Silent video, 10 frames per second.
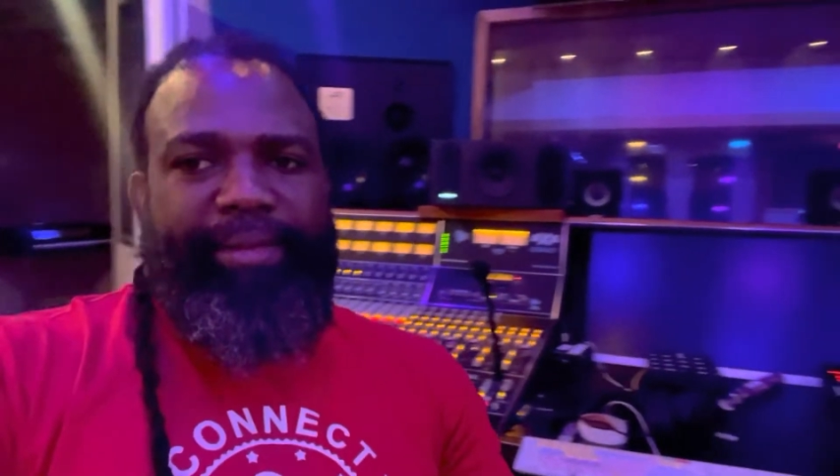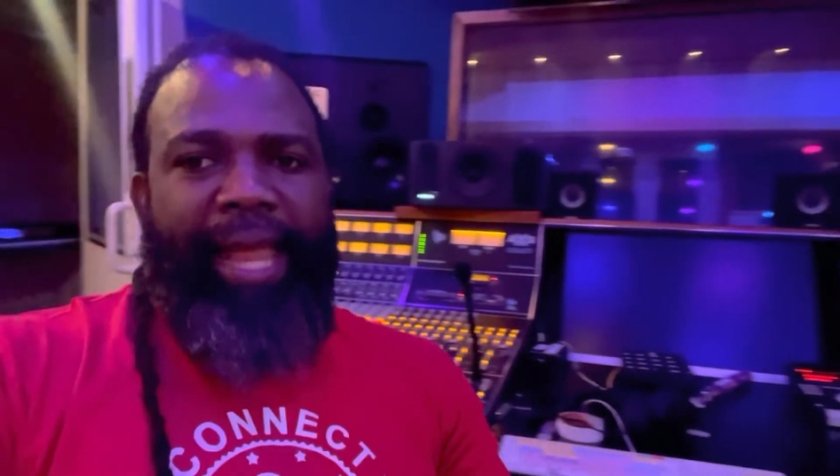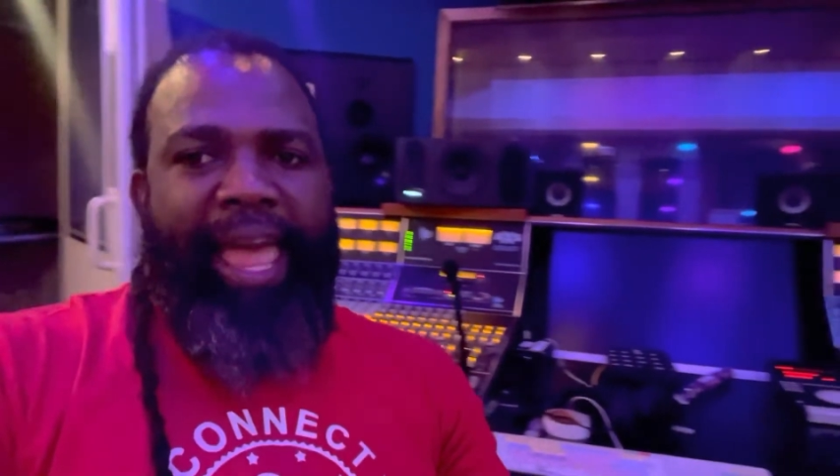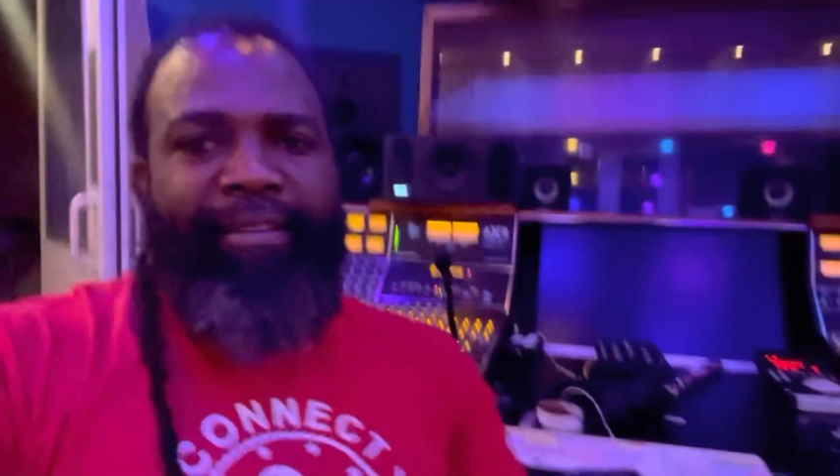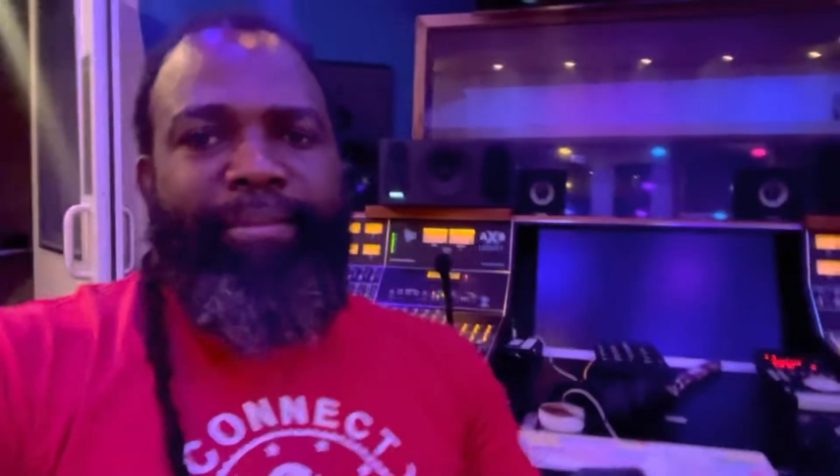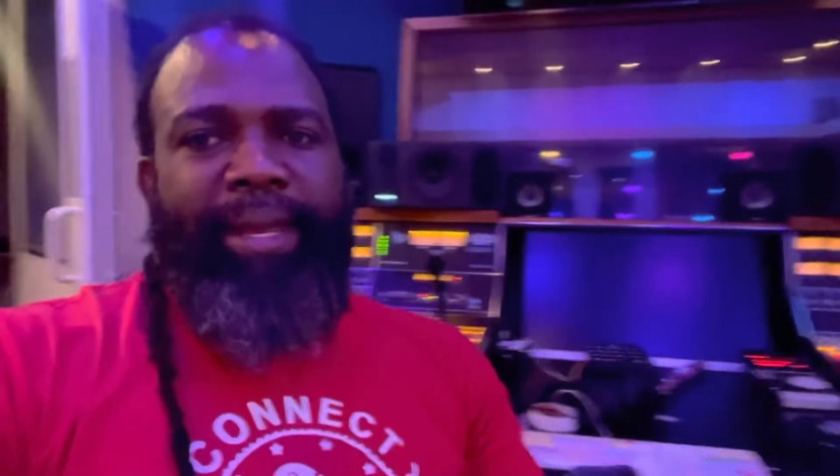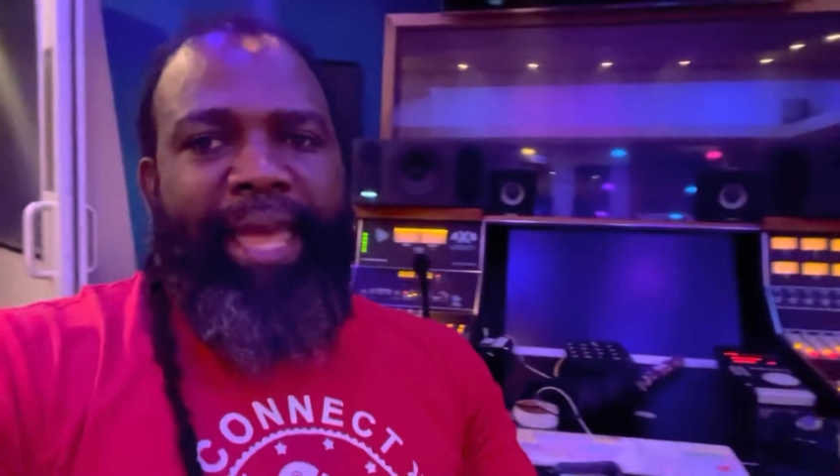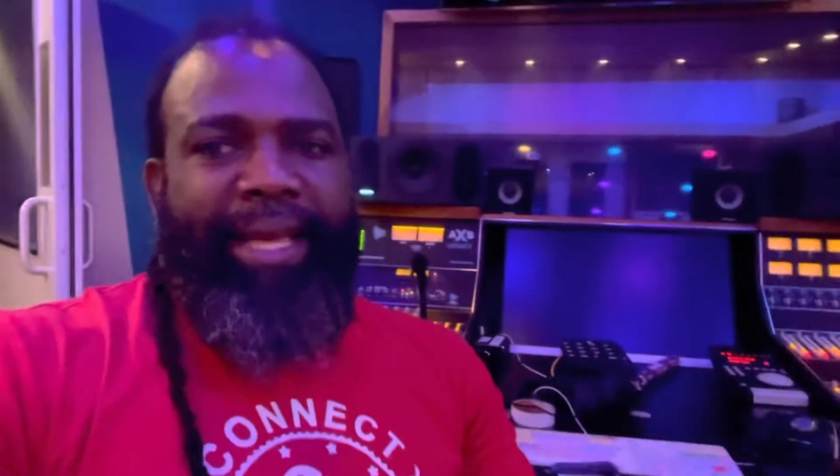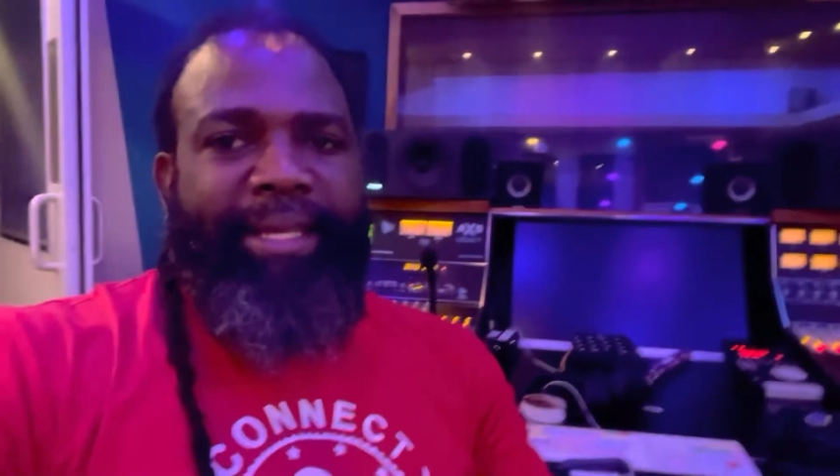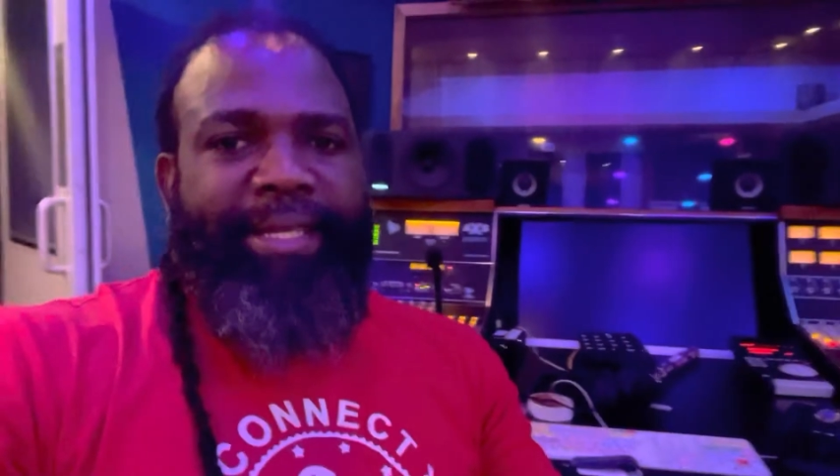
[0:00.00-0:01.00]
that I have been
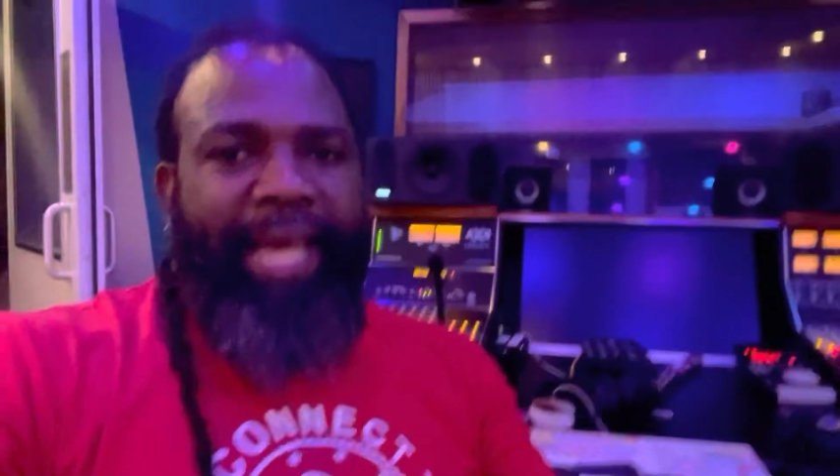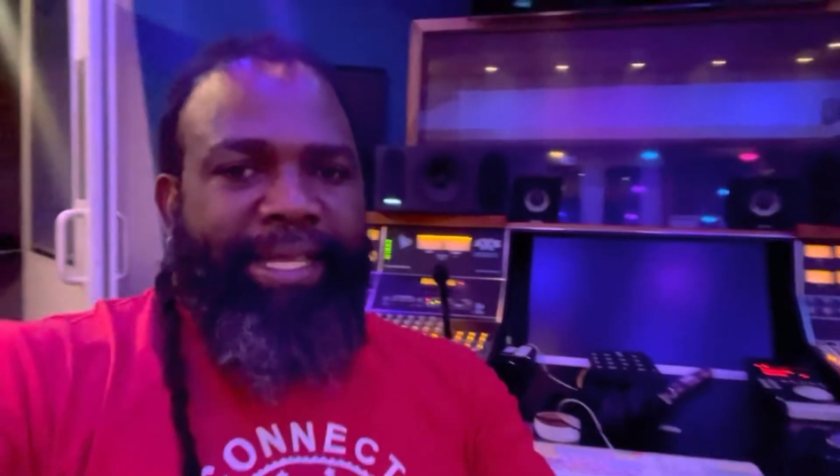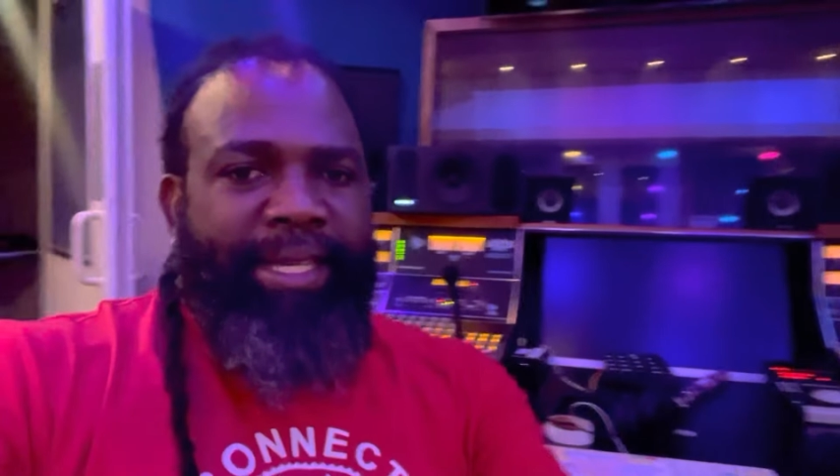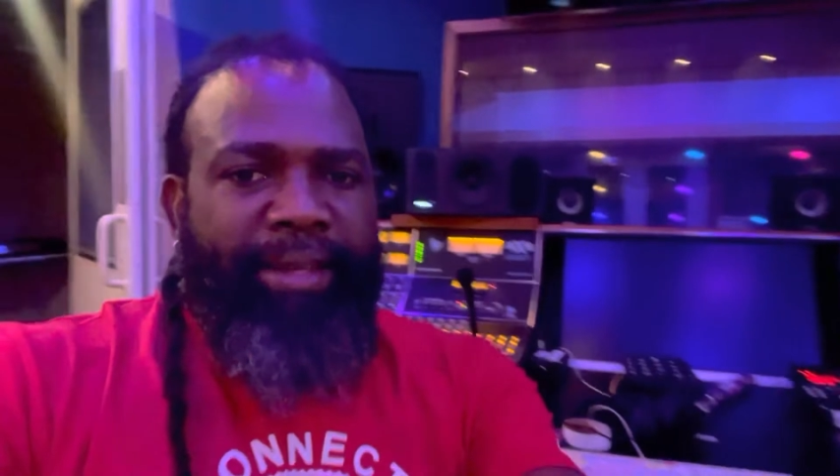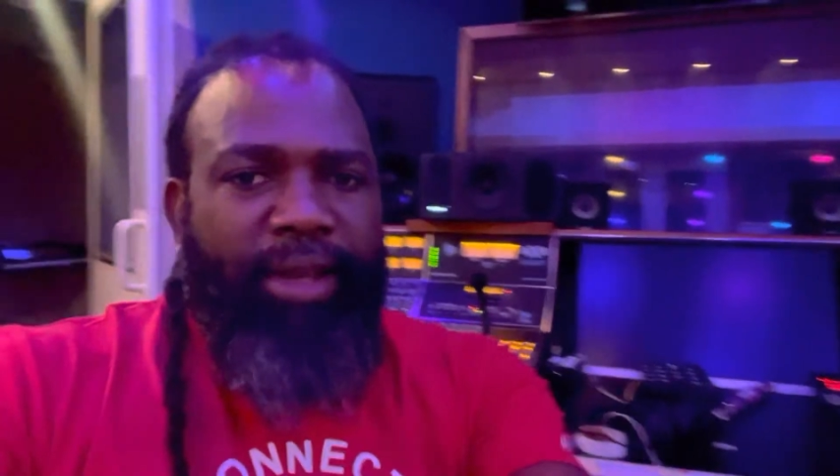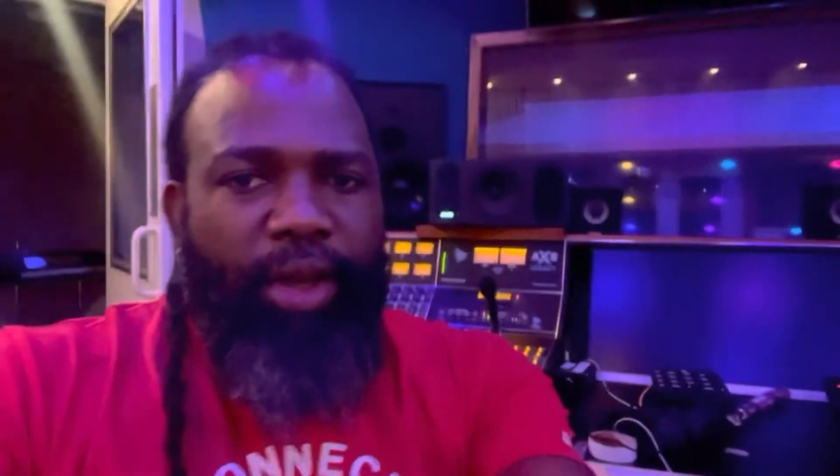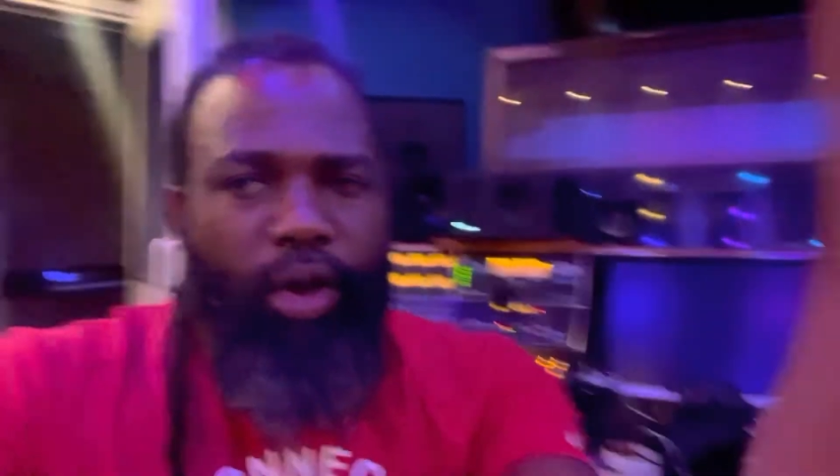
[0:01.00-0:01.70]
exercising